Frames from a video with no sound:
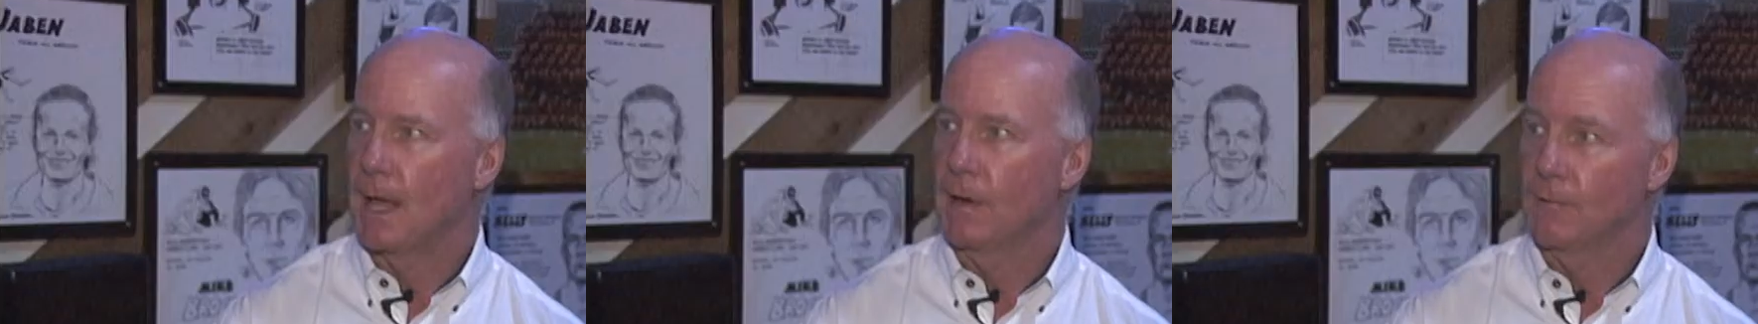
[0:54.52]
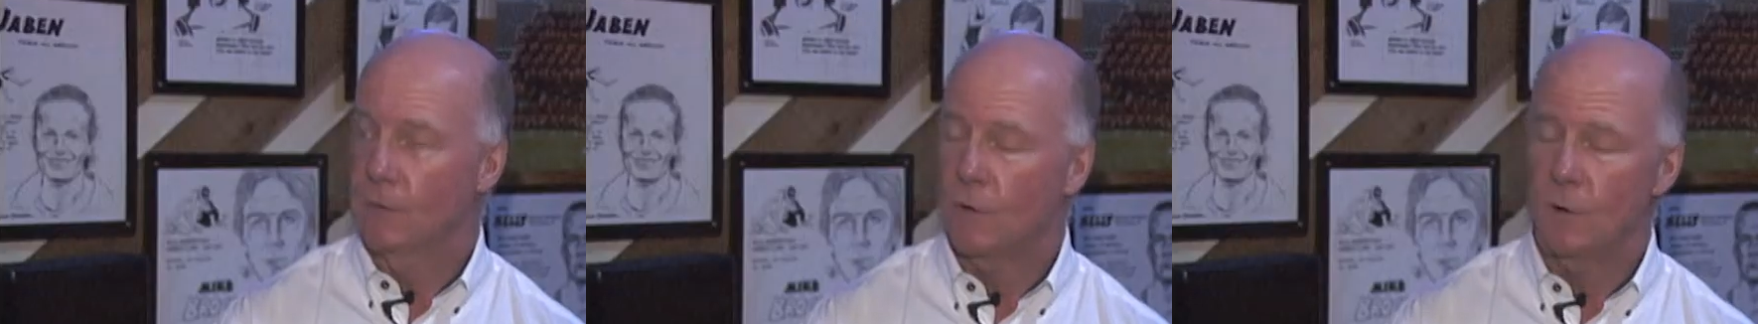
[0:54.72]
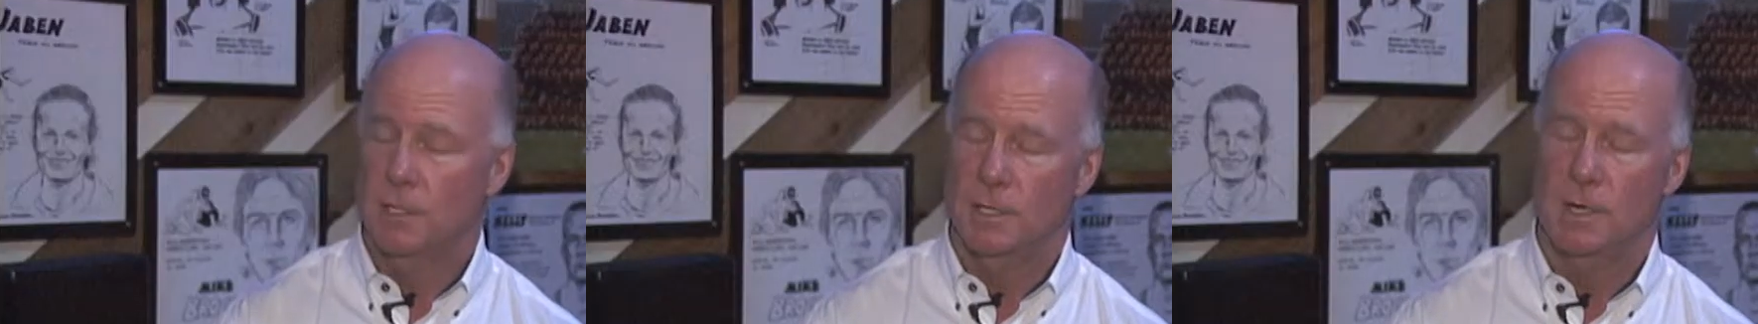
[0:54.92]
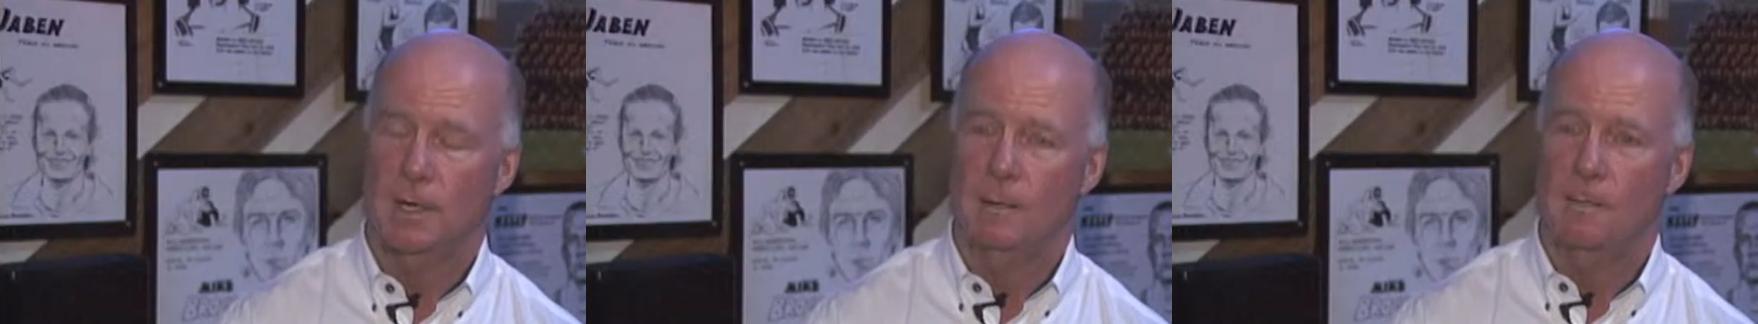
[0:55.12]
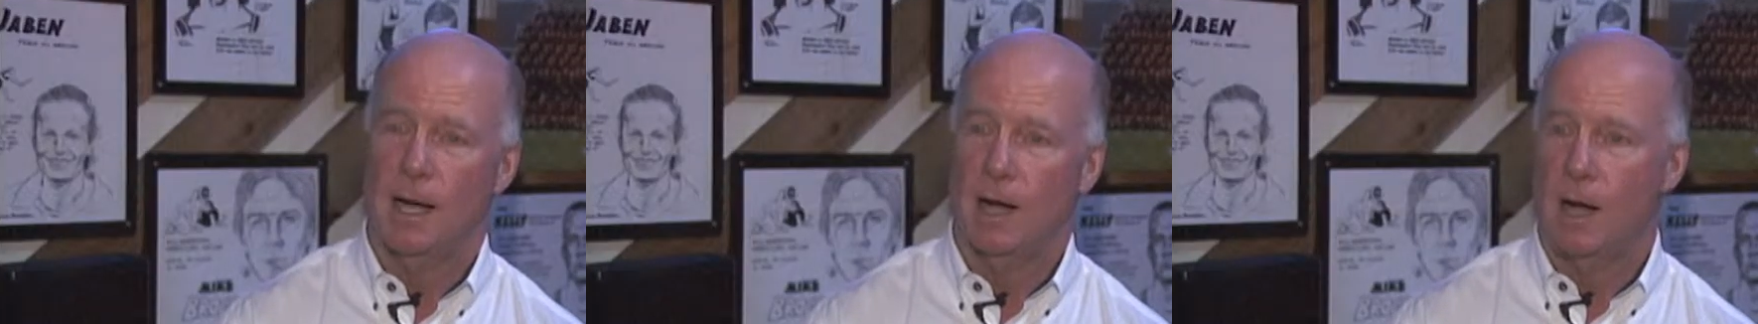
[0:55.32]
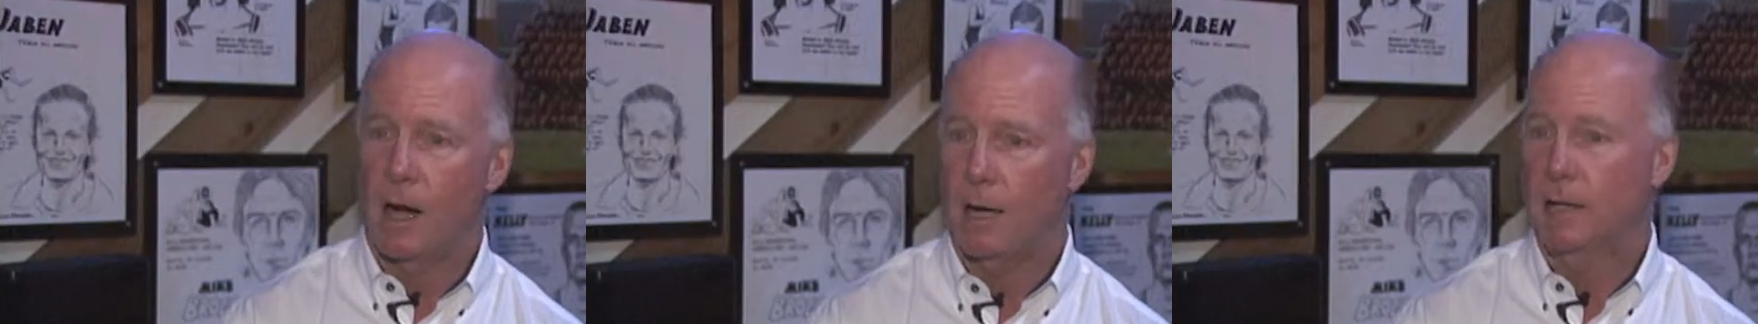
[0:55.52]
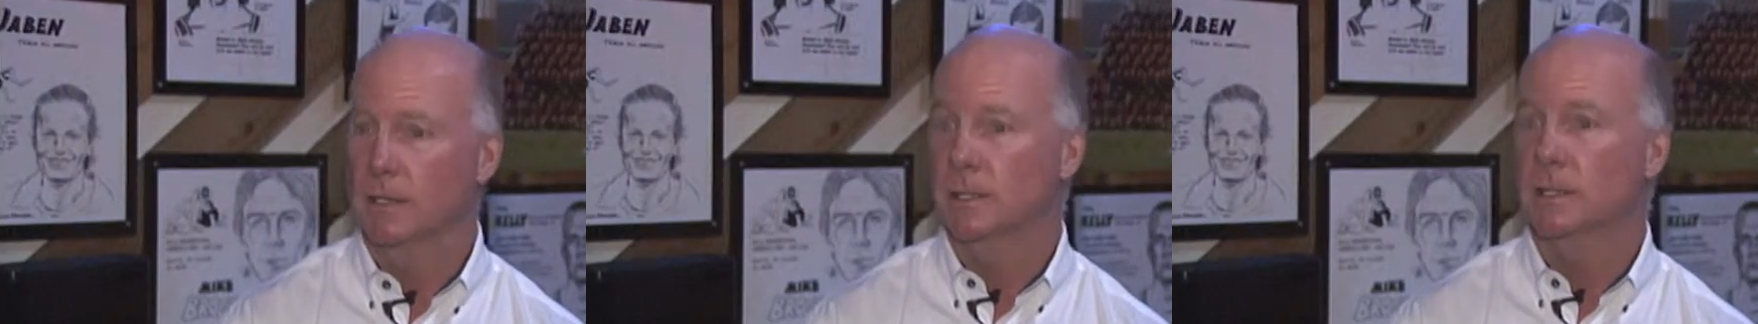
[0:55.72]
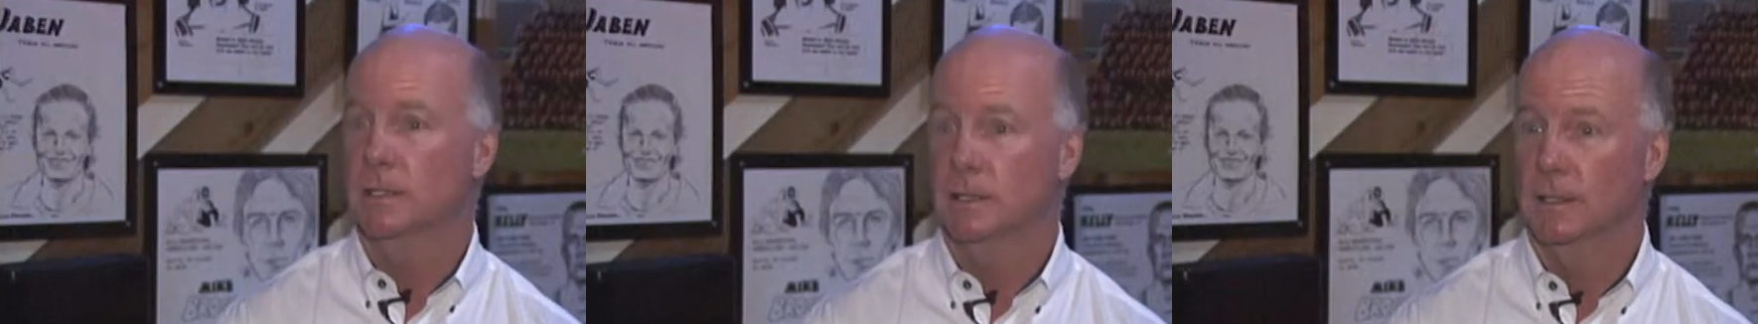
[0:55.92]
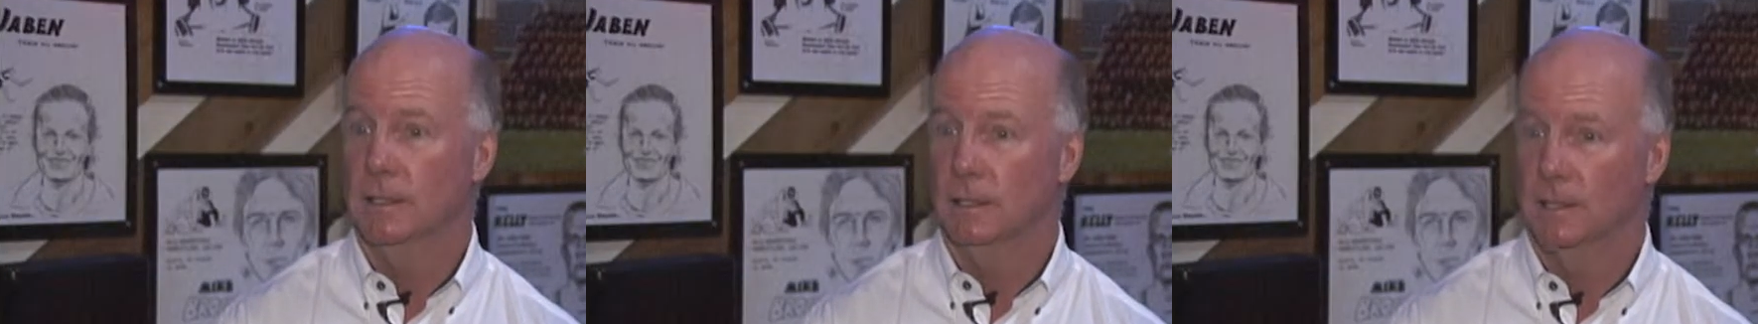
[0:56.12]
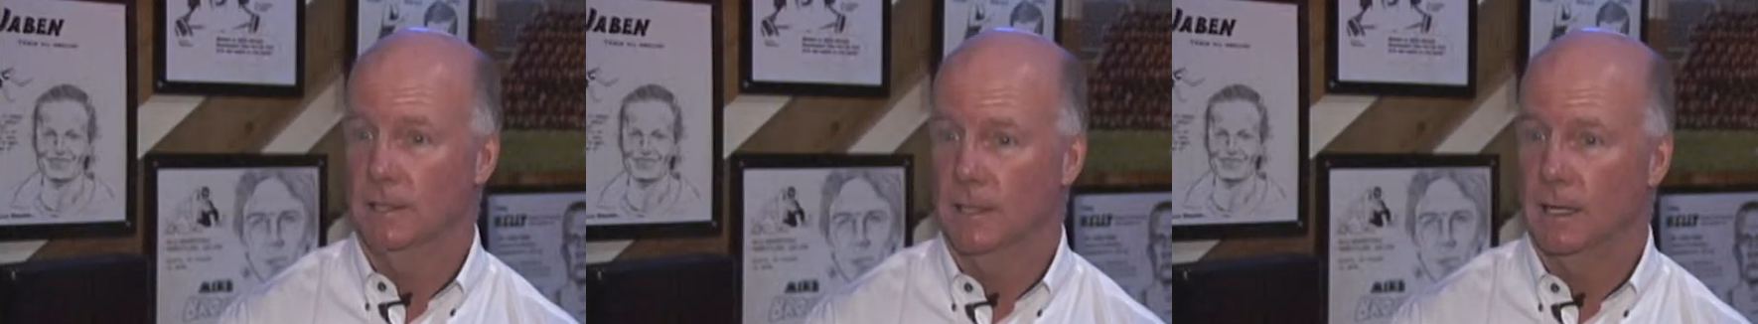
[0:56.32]
Speaker 1: Unfortunately, my artist,
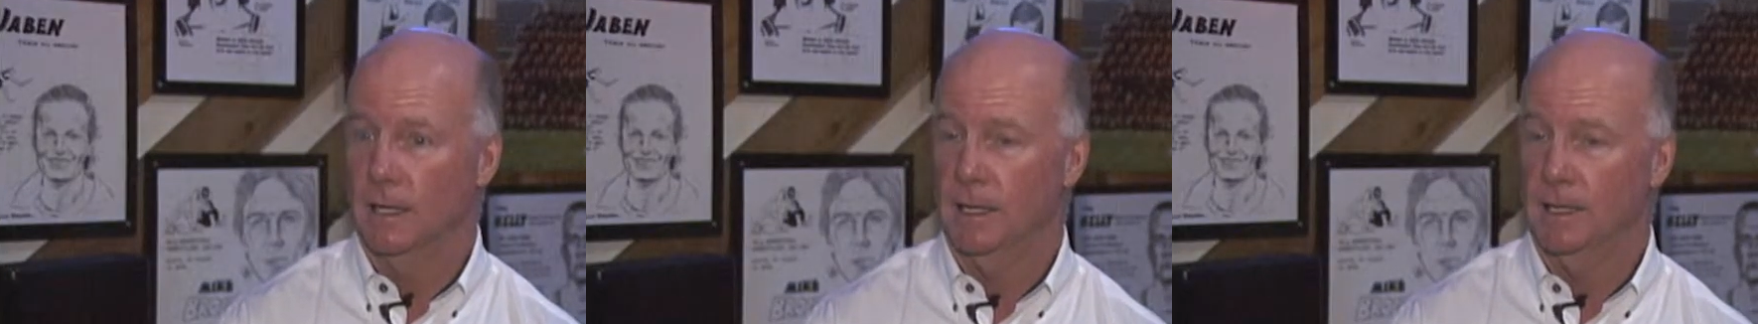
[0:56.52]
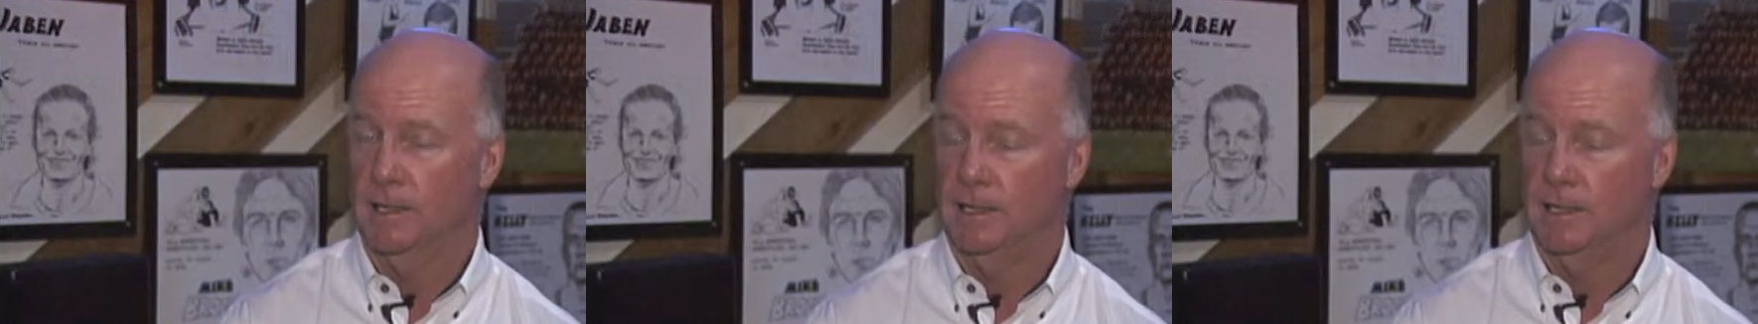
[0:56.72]
uh,